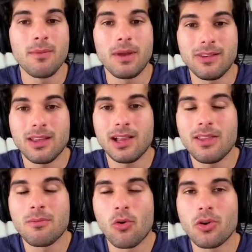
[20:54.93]
Basically,
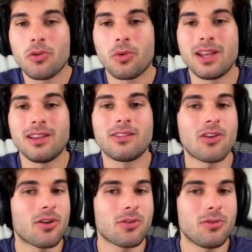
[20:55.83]
the more you read in this
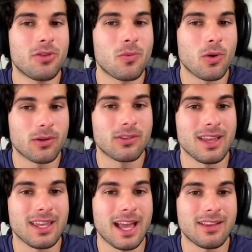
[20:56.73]
article, the worse
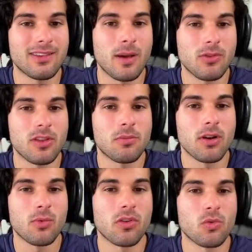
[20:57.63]
it gets, up to the
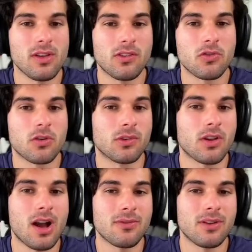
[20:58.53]
point where the researcher was
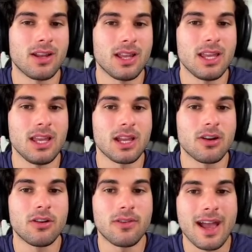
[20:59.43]
confident he
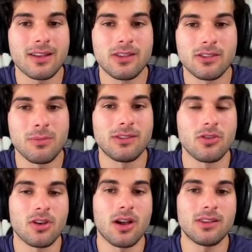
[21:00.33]
could have accessed
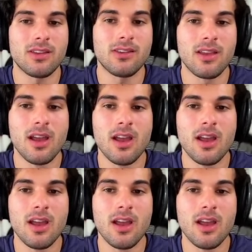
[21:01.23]
message content,